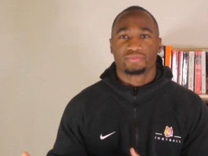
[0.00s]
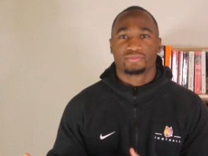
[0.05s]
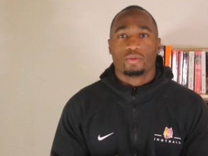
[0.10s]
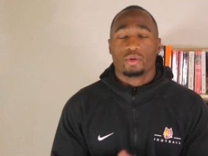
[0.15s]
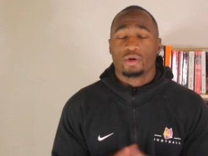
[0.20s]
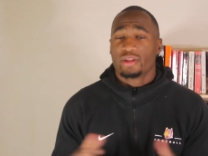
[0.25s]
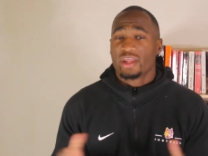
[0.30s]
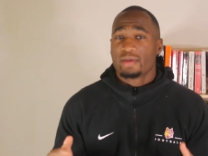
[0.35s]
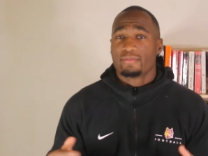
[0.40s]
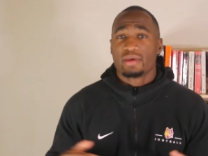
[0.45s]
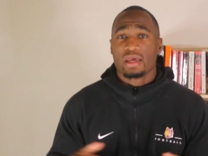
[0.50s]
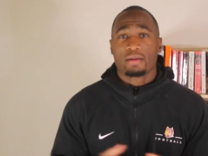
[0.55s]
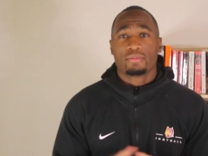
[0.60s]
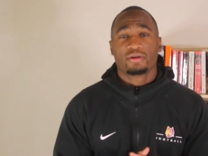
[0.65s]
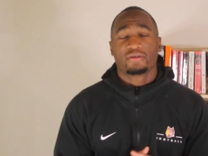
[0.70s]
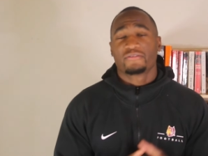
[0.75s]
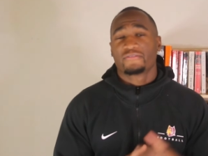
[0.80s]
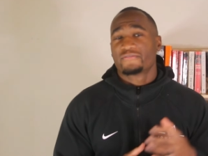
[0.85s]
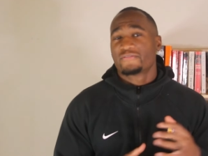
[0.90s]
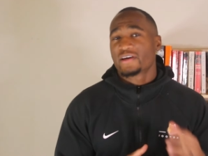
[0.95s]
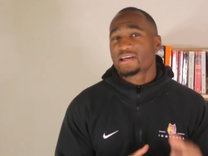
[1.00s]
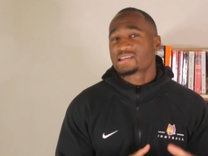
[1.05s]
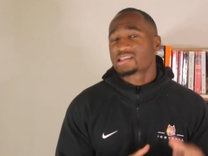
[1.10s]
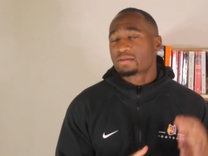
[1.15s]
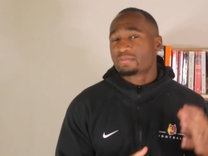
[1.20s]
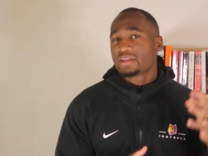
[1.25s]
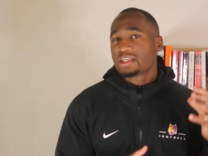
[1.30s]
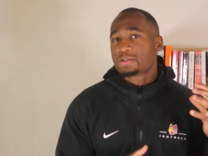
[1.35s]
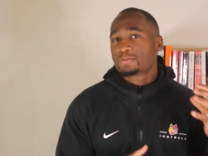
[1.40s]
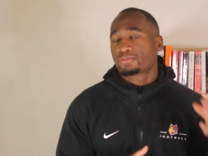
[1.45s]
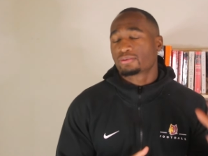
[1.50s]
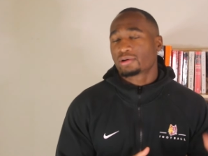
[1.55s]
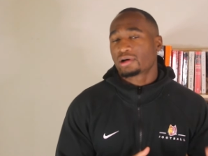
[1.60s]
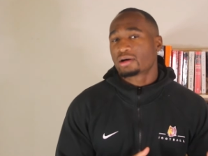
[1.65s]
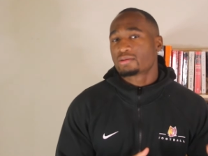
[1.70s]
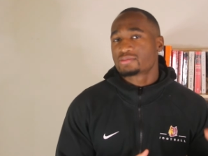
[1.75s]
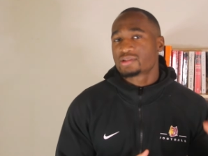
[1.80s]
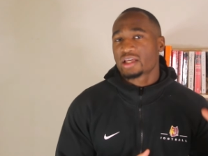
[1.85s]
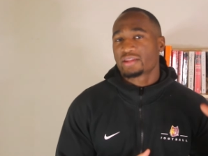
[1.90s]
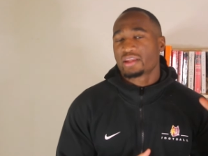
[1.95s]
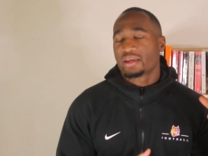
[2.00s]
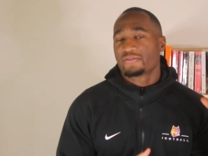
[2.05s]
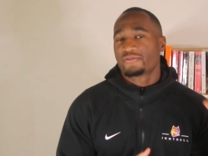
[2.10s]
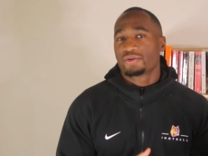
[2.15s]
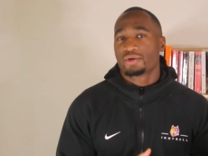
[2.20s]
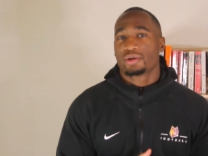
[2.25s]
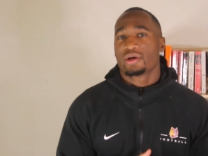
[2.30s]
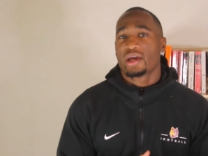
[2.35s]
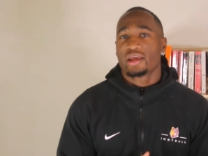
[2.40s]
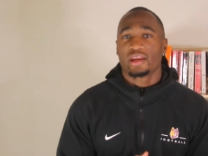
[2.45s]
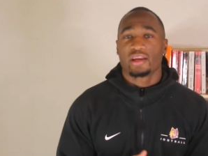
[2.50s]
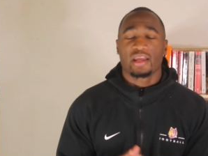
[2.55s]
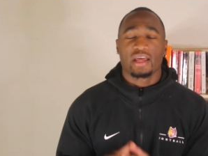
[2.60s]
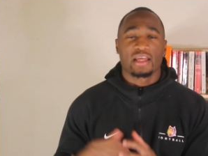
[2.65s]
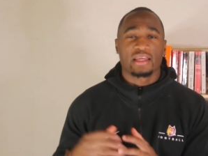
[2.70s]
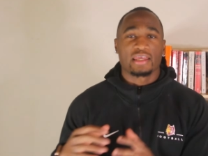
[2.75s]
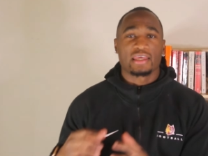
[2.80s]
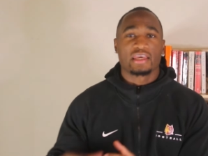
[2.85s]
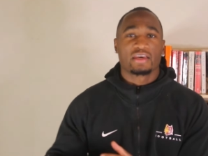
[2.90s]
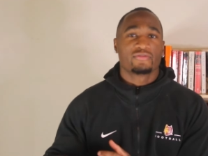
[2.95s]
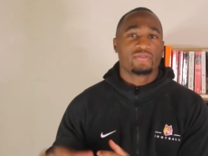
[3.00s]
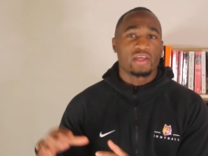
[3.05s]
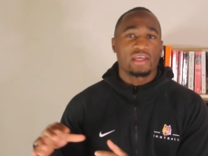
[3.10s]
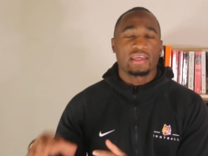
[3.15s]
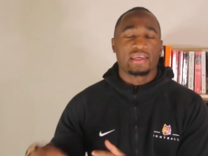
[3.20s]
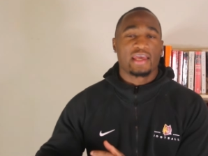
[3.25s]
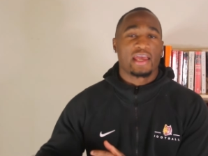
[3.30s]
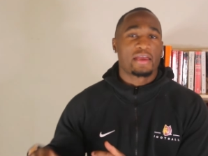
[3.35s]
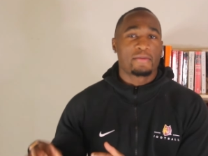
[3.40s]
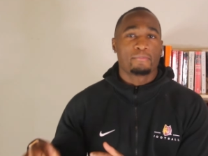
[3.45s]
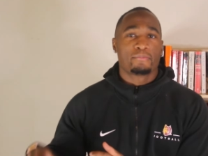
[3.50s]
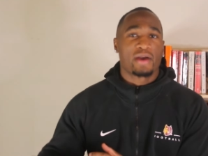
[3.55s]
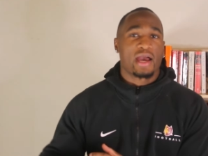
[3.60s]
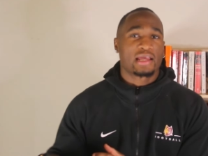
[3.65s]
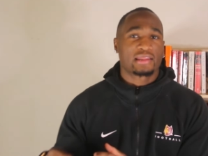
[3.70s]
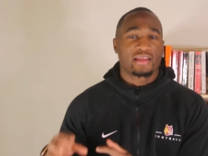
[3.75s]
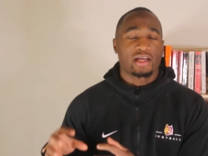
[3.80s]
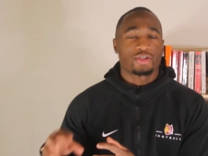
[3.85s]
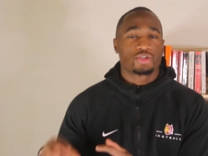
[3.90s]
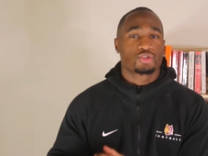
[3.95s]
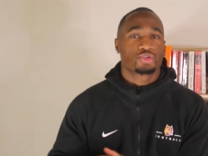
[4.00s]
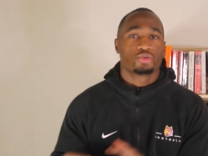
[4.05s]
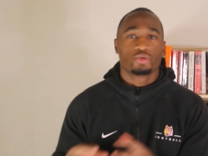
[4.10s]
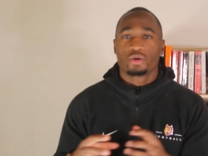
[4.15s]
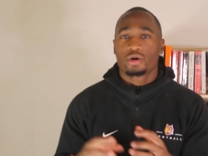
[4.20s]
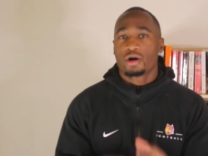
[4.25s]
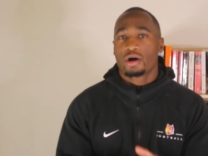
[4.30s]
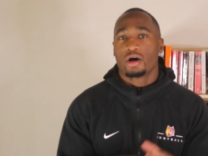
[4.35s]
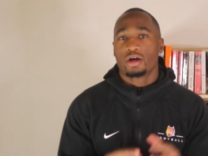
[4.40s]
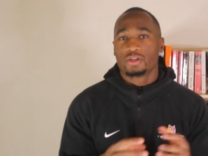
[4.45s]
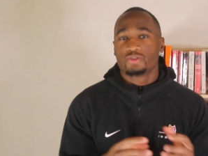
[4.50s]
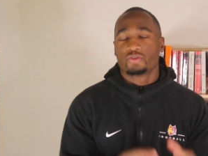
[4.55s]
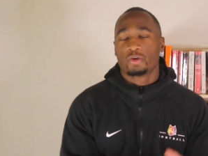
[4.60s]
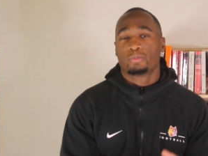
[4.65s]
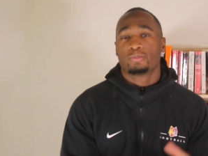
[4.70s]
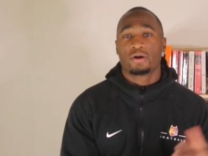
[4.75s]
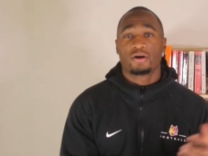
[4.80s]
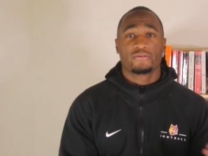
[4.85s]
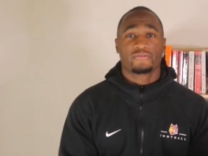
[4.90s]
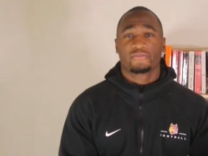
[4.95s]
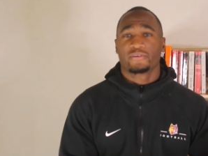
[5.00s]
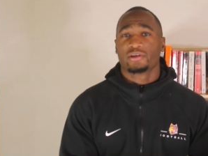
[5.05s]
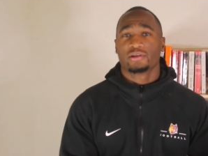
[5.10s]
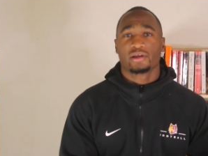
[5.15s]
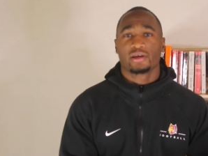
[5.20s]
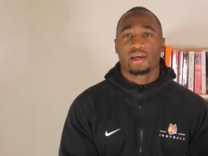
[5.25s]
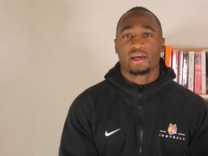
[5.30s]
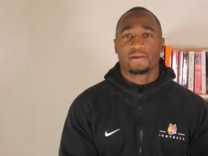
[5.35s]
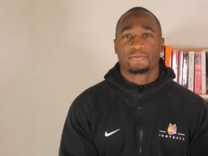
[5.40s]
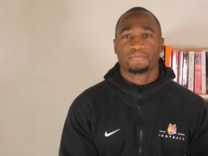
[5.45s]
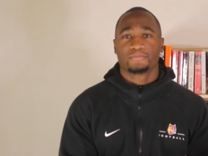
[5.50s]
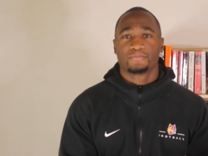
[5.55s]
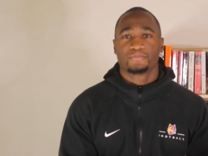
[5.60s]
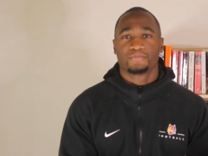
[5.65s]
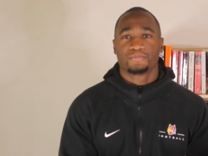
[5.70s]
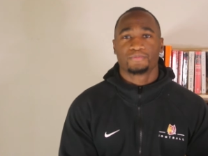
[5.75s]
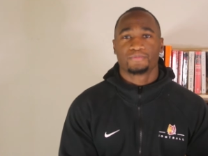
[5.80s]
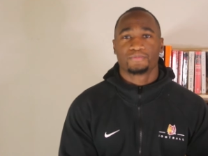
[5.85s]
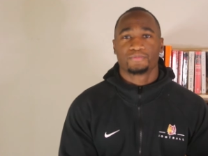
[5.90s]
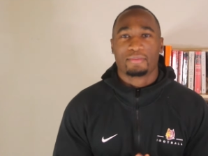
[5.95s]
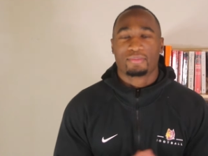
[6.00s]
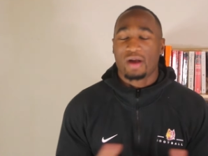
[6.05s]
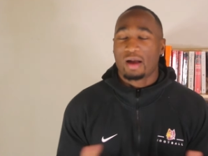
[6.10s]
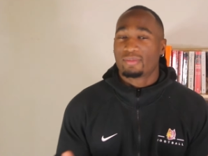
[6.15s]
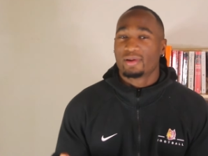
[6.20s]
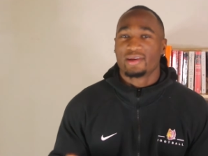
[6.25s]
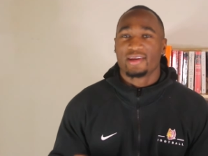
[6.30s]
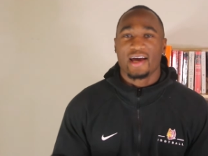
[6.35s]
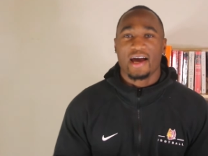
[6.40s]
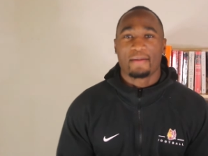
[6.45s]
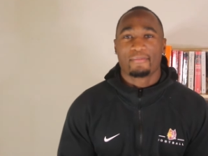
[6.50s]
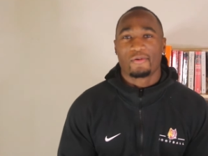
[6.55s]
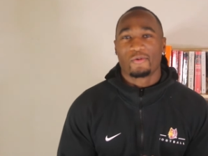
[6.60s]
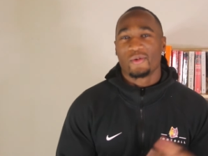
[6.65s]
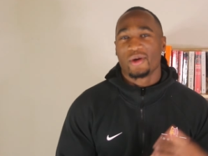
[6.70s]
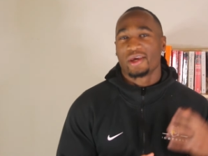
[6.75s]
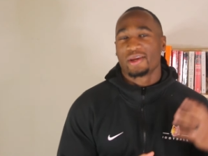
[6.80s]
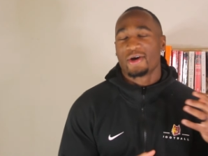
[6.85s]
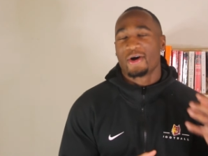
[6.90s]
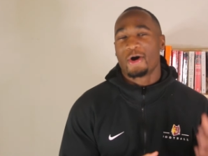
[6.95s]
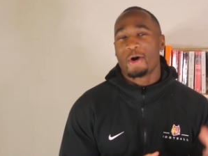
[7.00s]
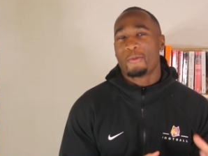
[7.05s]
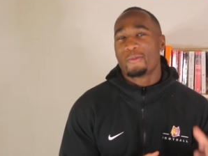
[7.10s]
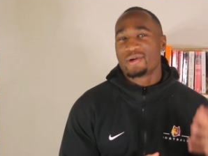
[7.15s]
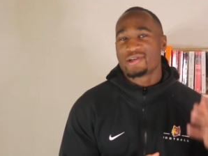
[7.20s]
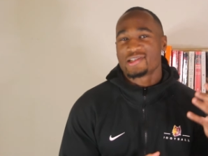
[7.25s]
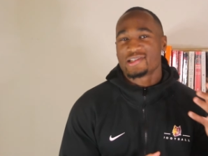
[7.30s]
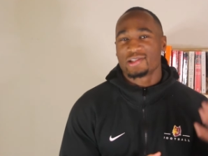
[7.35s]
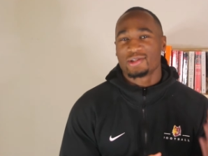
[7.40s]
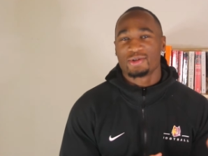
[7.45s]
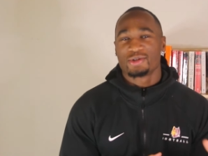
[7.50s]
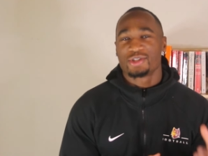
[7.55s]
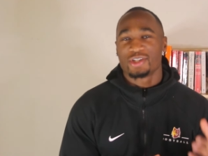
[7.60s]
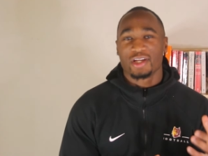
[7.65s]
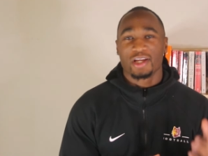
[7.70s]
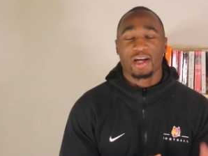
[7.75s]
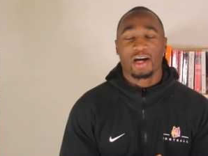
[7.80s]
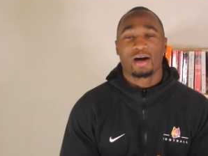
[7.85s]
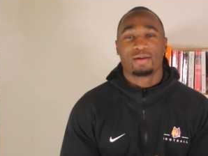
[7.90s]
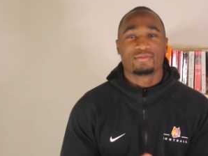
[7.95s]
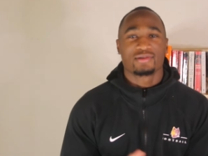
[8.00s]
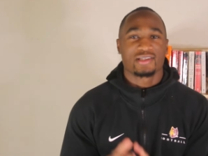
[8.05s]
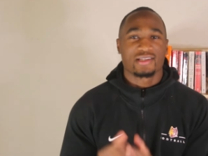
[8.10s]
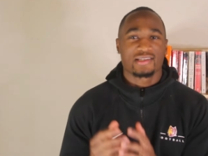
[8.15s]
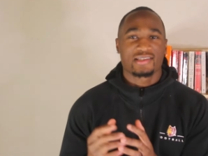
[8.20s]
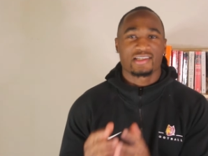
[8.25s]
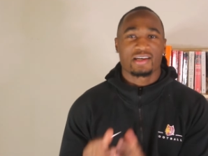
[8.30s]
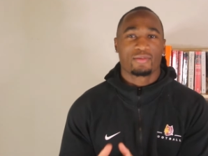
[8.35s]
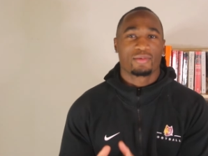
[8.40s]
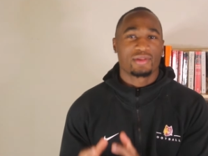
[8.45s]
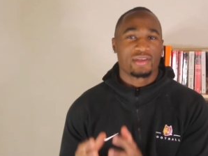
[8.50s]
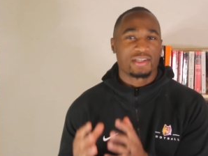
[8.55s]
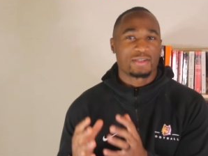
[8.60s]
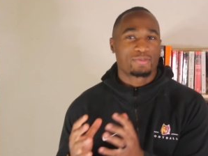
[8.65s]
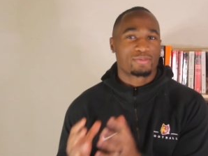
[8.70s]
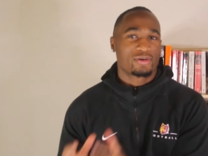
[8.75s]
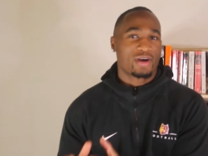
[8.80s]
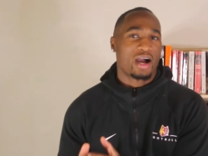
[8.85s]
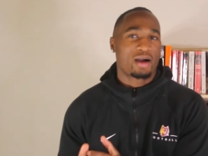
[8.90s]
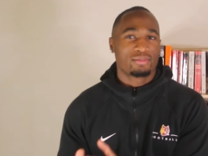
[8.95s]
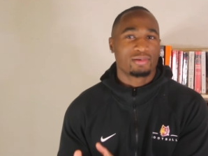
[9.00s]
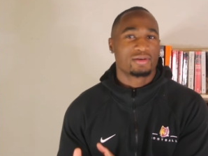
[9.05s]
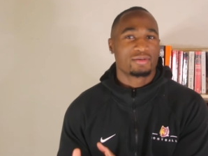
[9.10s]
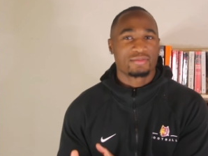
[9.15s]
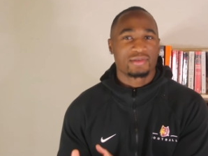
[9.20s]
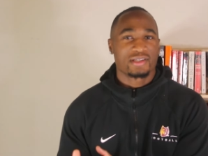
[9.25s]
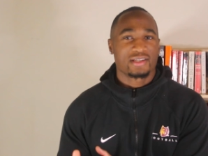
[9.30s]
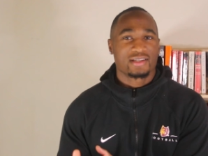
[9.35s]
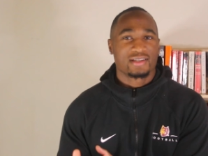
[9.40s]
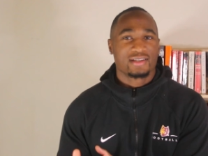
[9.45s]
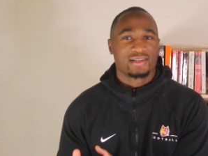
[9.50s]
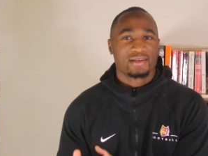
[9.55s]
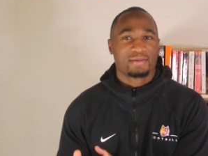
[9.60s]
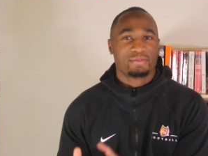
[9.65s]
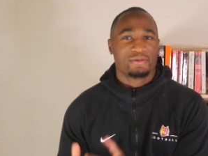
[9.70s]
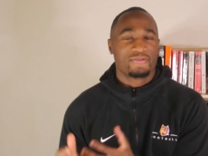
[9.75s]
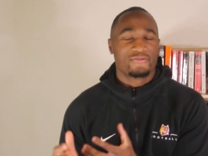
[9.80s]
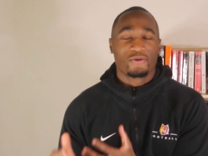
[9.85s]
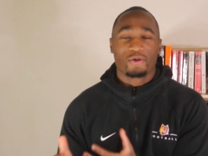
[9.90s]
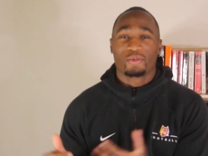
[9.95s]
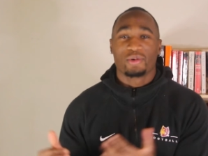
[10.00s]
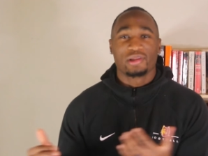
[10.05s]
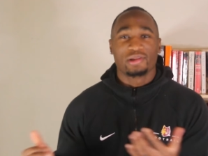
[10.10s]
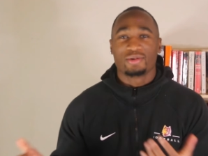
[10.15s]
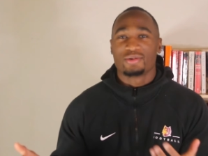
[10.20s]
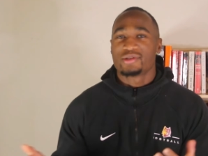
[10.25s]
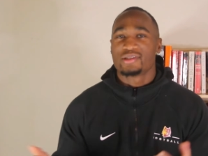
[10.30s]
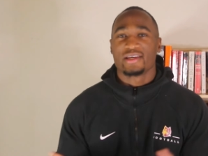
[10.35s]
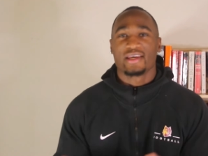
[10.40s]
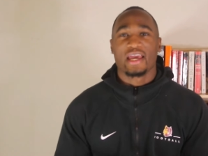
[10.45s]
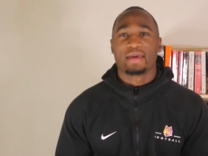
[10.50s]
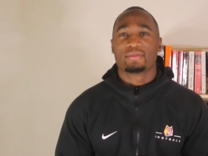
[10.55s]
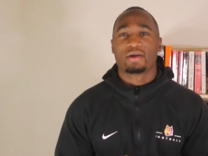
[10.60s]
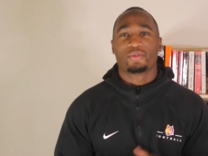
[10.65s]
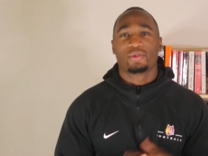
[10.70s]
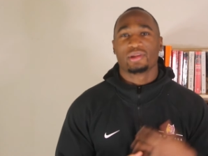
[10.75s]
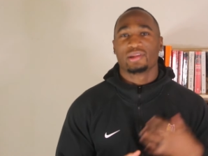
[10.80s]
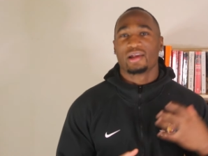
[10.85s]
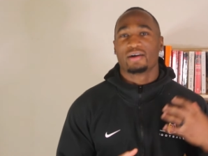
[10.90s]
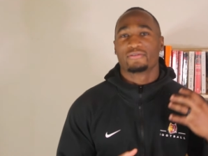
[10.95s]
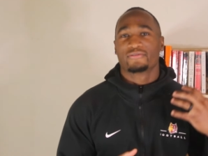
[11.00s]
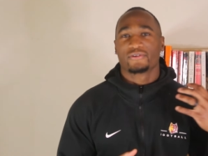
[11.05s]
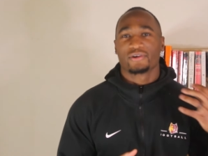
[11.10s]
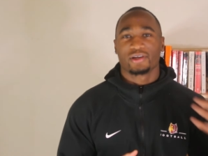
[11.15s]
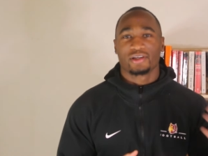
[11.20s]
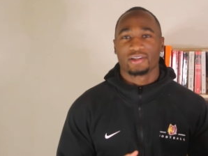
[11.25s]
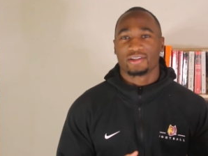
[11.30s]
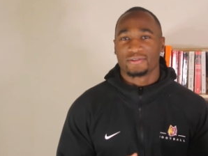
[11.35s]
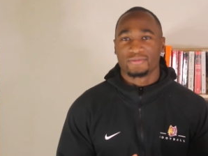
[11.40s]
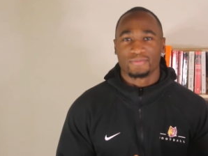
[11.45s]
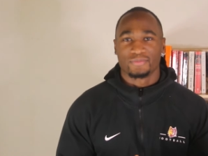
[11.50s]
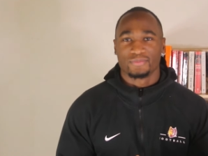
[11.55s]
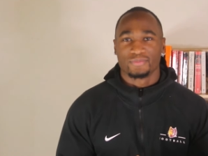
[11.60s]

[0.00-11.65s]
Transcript: Will they be able to fix some of these problems that they created and give the game back that true college football feel again? Probably not, but we can hope a solution comes to some of these problems before we lose the game that we love for good.